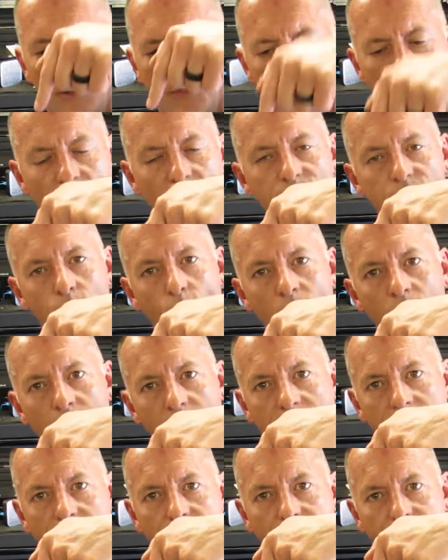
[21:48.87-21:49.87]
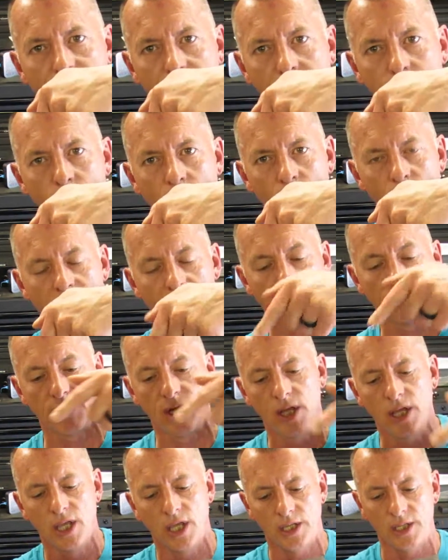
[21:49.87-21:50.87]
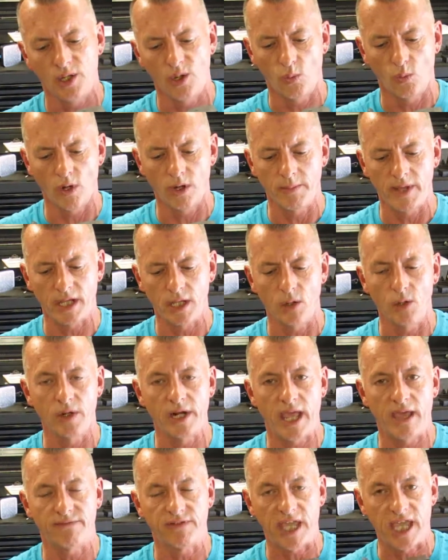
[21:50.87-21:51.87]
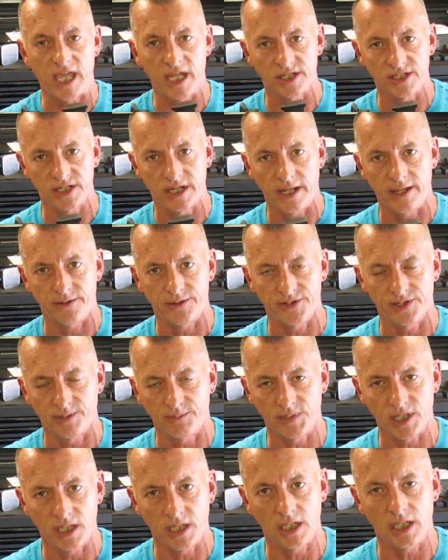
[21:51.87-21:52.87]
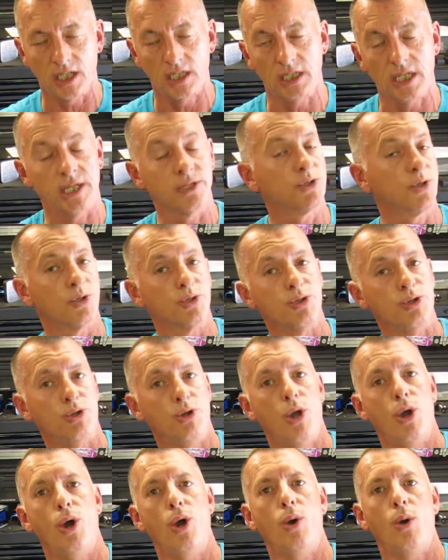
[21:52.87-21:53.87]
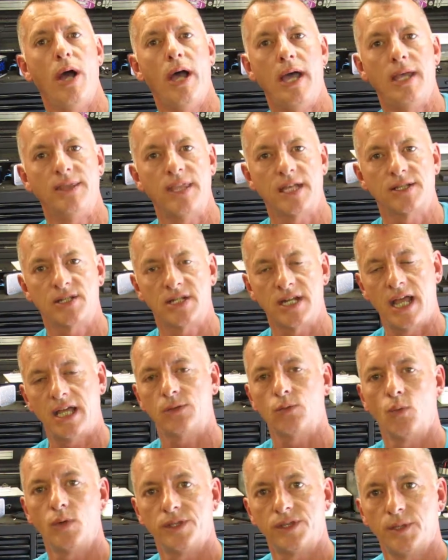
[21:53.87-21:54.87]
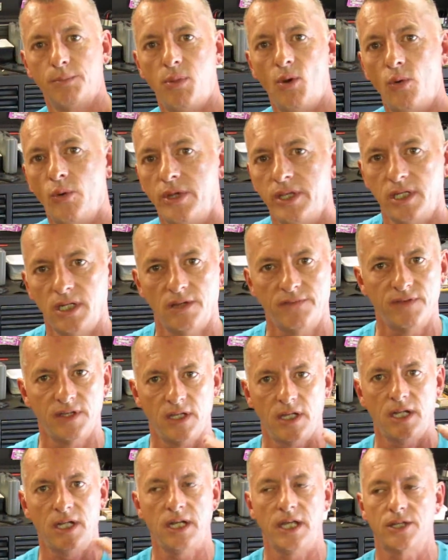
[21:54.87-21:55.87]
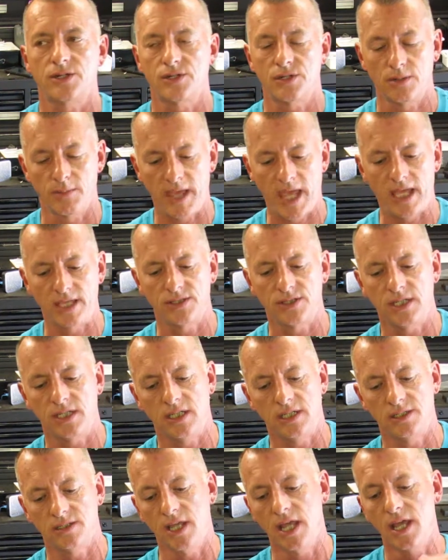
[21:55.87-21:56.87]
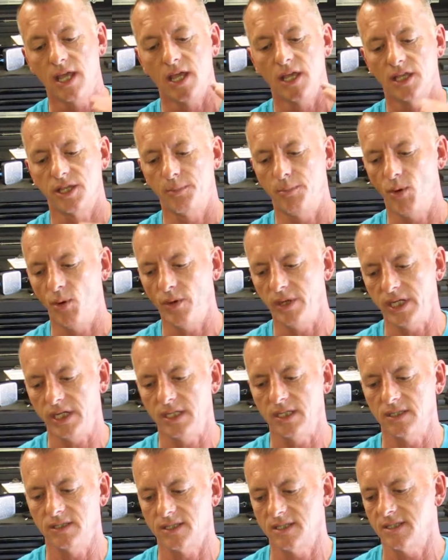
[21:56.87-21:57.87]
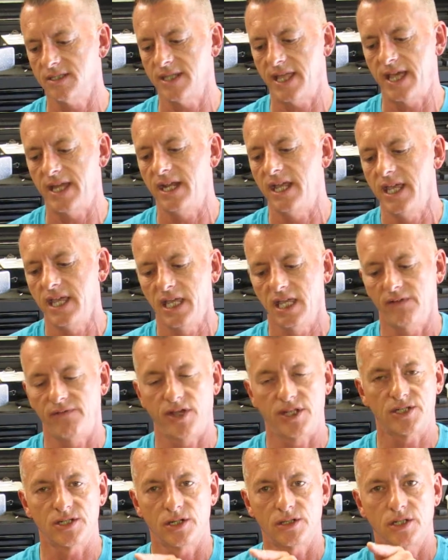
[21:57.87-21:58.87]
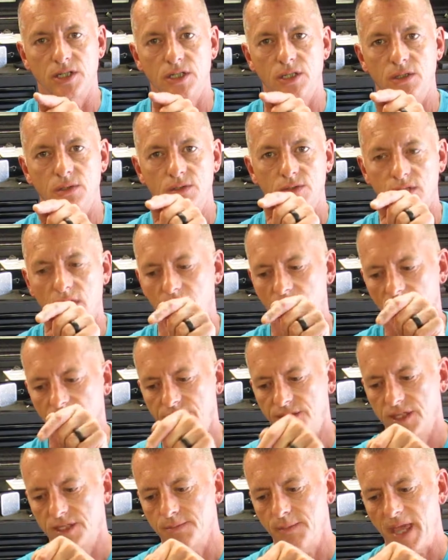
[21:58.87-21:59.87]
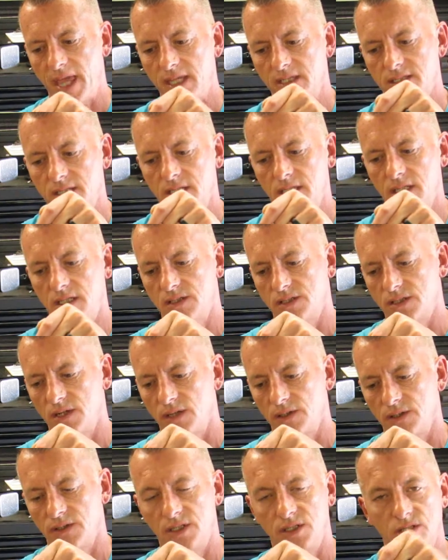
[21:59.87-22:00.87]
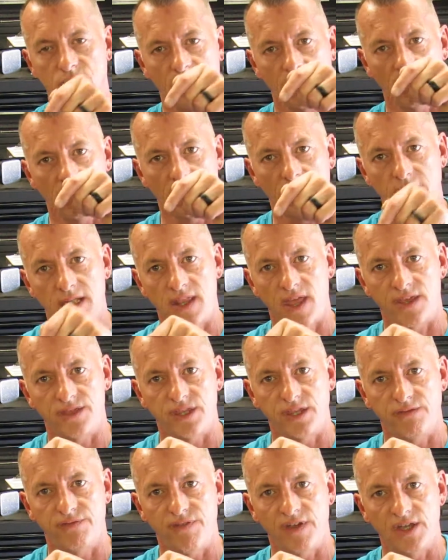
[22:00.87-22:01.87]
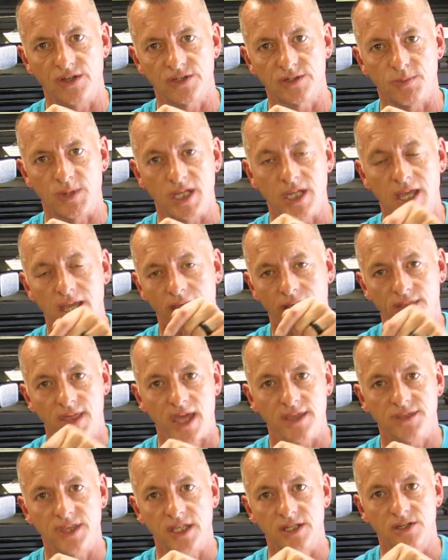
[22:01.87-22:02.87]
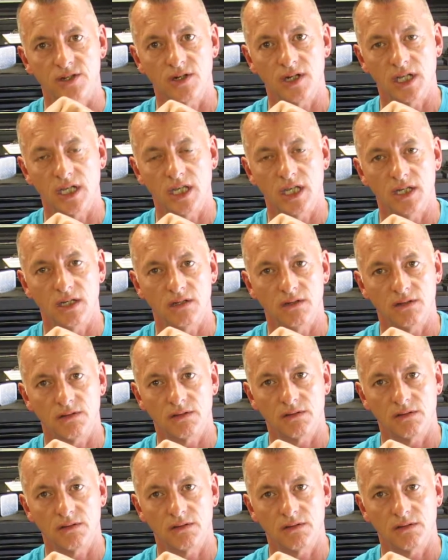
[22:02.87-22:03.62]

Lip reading: plus one, I've got 31 rounds. Where am I going, Afghanistan or something? And the answer is no. That's not what the point of an extra magazine is. The point is that if I start to use this magazine installed in this gun and that thing fails me, that thing's going to get